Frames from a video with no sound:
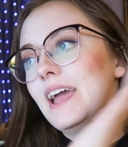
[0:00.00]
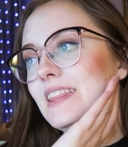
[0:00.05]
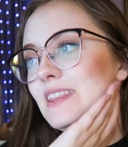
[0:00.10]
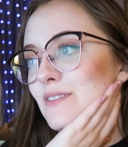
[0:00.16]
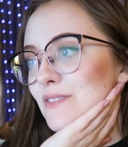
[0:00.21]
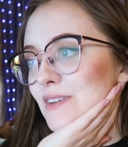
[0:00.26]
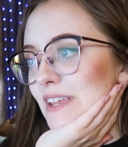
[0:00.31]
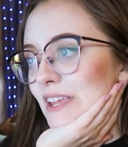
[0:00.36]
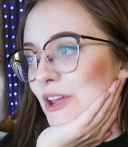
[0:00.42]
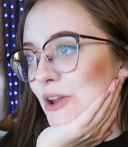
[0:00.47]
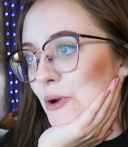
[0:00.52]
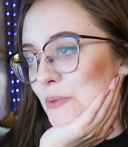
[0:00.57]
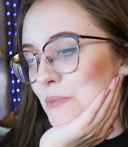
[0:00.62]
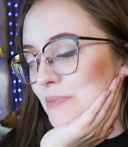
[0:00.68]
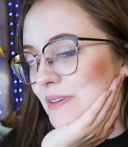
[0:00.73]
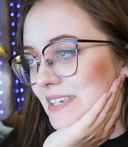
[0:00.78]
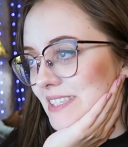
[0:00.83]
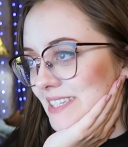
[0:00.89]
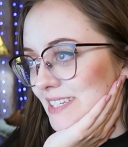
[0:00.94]
I end the video
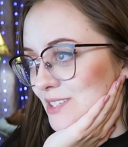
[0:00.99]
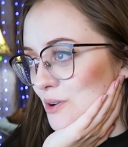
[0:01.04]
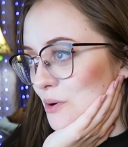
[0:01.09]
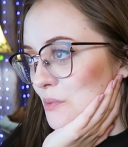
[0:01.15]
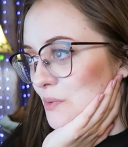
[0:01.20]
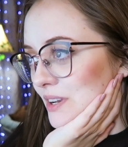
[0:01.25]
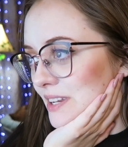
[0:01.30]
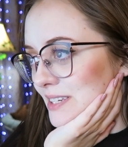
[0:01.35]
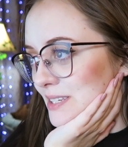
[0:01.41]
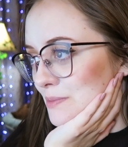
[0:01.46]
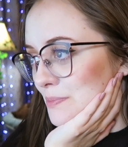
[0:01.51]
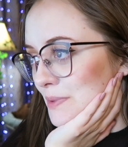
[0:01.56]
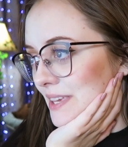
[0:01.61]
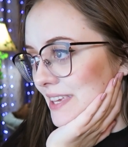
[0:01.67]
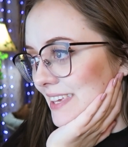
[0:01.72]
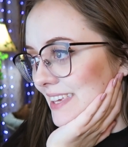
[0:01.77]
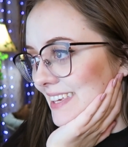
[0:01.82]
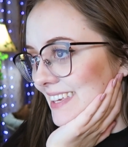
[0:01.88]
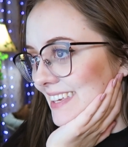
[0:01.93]
because I don't want it to
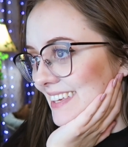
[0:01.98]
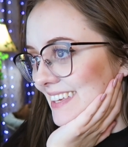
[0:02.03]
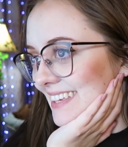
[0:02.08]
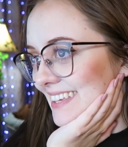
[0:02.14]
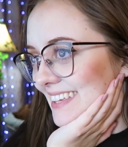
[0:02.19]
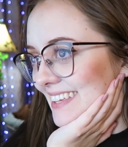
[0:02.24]
be,